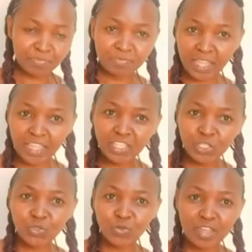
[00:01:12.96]
Thank you
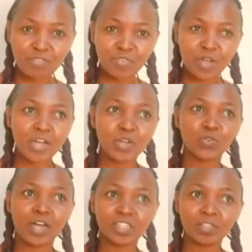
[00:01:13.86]
to everyone who
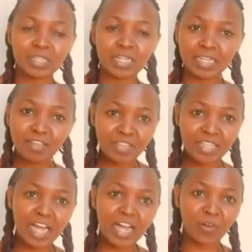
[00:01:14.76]
has been leaving
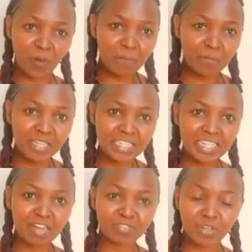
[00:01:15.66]
a comment
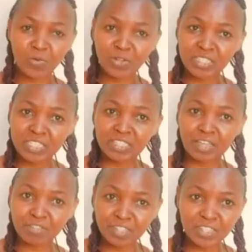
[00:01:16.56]
after watching the
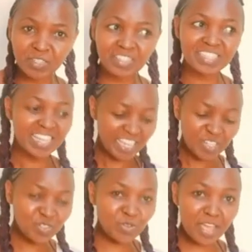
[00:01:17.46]
videos.
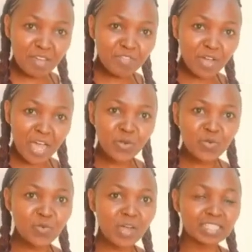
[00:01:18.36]
To everyone
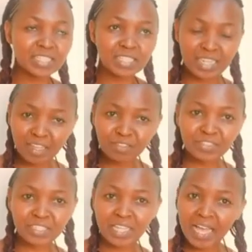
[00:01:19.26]
who has
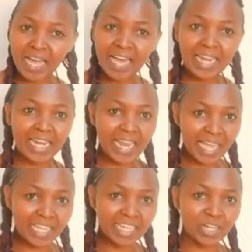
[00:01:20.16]
left a
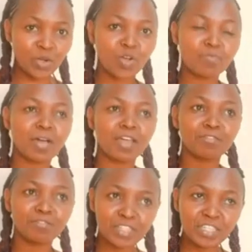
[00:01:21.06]
like on my
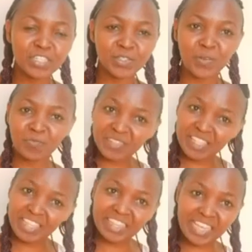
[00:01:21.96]
video,
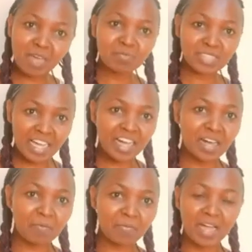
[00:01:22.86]
a thumbs
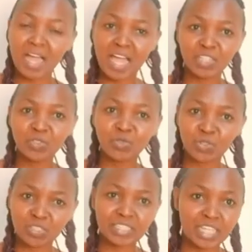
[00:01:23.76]
up. I do
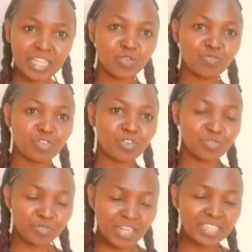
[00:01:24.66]
not take you for
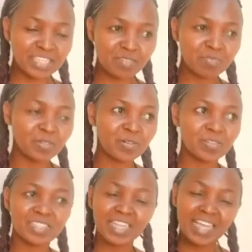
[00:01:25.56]
granted
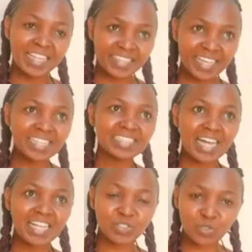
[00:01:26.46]
because that
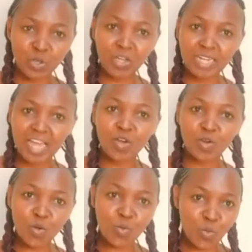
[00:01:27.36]
has gone a
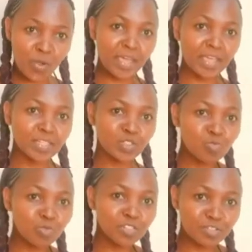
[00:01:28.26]
long way to
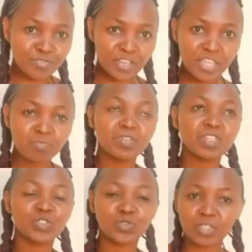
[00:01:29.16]
motivate me
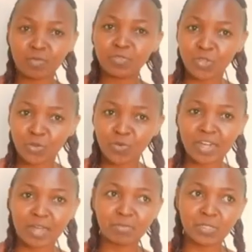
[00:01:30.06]
to keep doing what
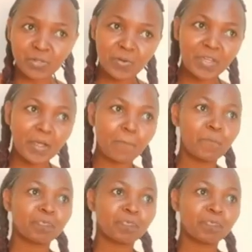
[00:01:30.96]
I'm doing.